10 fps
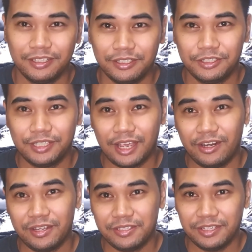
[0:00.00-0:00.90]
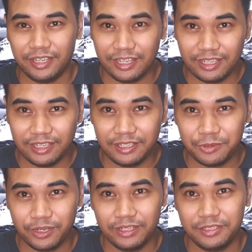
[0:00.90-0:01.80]
Shout out to
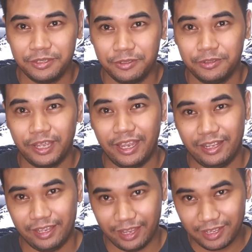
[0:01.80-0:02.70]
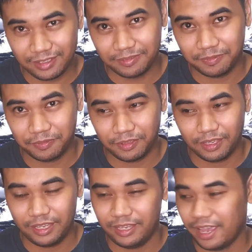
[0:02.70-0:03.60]
Iki2288.
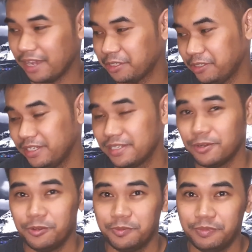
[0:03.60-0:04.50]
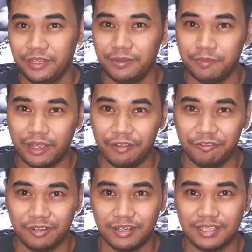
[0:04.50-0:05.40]
He actually sold me my
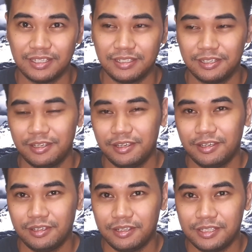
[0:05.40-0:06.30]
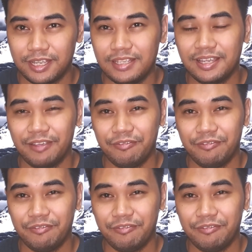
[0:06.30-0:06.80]
first Sentai